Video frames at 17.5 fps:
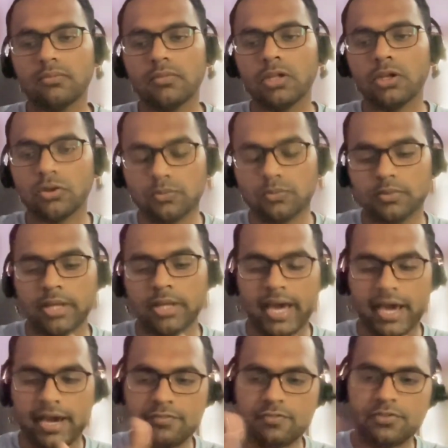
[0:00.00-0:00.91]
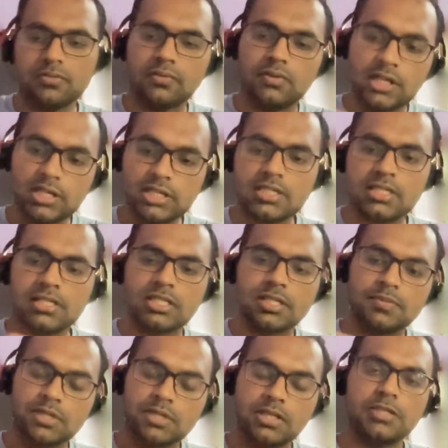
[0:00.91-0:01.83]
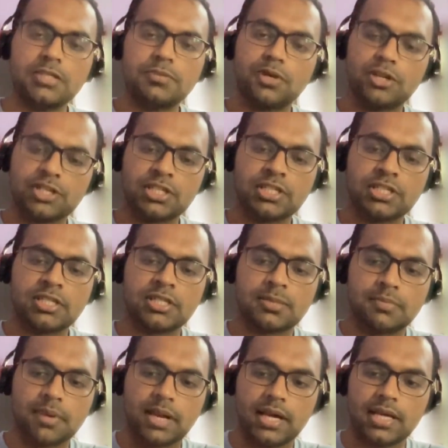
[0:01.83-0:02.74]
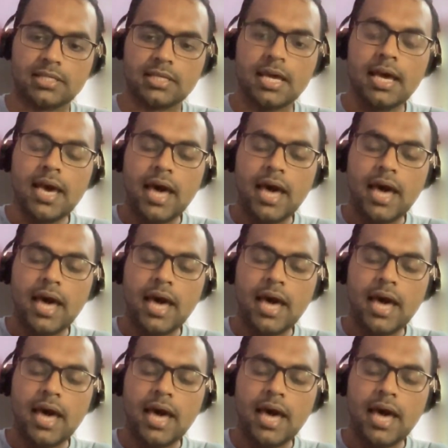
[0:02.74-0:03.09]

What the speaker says: you know, they have these systems, these processes in place,